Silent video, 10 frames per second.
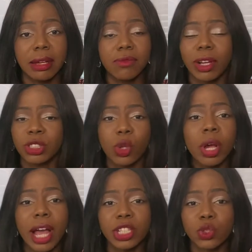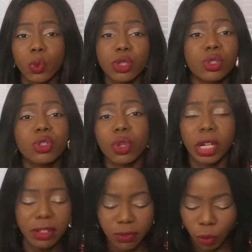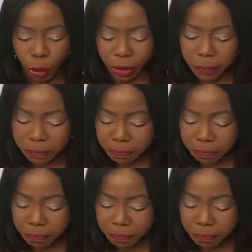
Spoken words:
for as long as you want to study for.